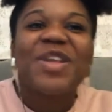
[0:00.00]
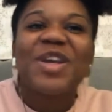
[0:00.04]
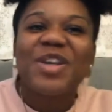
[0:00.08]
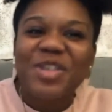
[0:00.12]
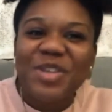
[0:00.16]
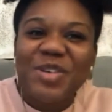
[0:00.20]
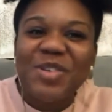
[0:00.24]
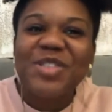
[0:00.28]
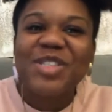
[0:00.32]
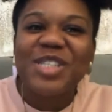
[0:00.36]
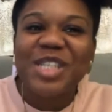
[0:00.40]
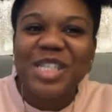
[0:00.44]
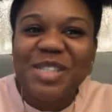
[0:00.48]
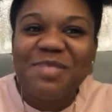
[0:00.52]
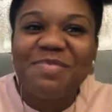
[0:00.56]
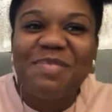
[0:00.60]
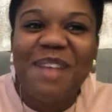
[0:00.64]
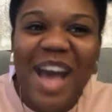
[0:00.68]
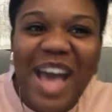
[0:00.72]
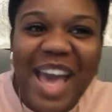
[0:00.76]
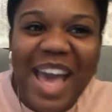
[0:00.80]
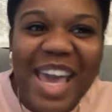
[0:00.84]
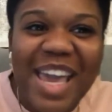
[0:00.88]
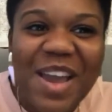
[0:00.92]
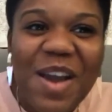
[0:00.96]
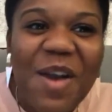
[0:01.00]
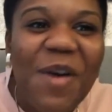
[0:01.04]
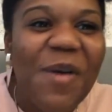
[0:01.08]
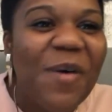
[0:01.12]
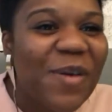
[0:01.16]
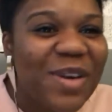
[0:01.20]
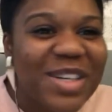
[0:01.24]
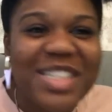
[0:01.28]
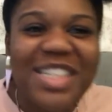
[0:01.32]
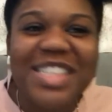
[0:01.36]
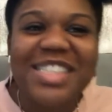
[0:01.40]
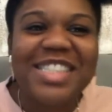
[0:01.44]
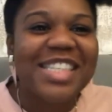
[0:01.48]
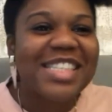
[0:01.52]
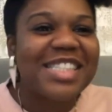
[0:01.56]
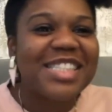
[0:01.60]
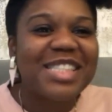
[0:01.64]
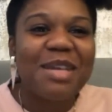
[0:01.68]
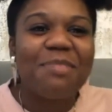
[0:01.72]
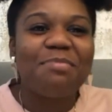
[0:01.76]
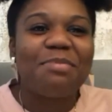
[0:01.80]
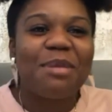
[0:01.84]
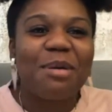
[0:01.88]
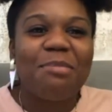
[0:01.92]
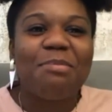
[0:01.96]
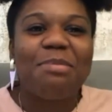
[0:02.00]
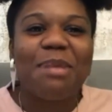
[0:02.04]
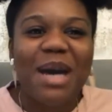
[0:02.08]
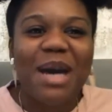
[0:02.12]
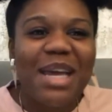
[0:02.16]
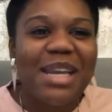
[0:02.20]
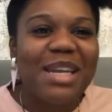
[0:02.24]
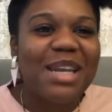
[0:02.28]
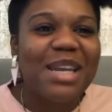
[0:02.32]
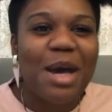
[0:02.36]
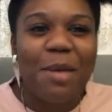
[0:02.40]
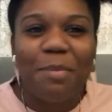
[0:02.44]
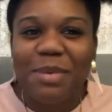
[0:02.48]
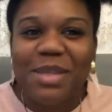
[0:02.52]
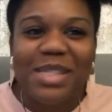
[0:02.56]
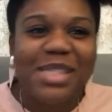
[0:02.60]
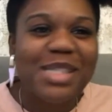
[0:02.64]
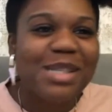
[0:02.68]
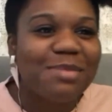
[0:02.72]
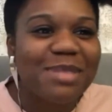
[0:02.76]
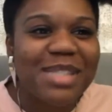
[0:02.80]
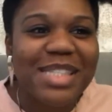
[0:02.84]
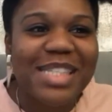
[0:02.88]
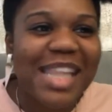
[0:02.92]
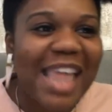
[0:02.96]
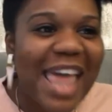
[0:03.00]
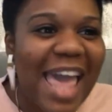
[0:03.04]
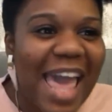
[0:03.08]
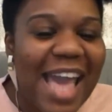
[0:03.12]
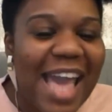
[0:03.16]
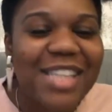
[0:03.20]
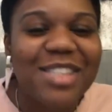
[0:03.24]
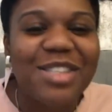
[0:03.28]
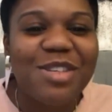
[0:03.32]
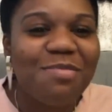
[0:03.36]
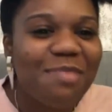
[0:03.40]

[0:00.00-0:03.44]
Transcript: you just might or just a simple button up and some slacks.